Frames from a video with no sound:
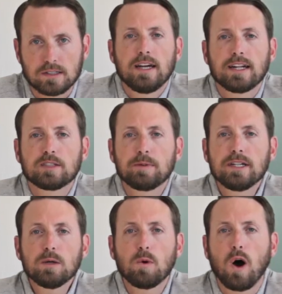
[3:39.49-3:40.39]
And
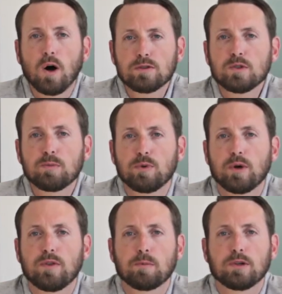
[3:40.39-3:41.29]
Expedia will also
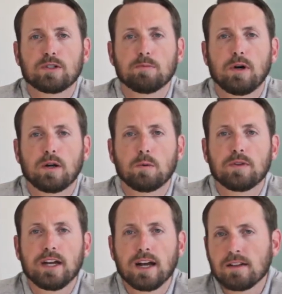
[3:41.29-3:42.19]
employ the merchant model
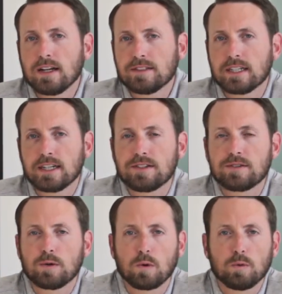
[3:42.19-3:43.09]
with airline
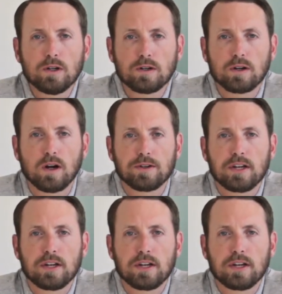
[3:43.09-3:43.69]
tickets or rental cars,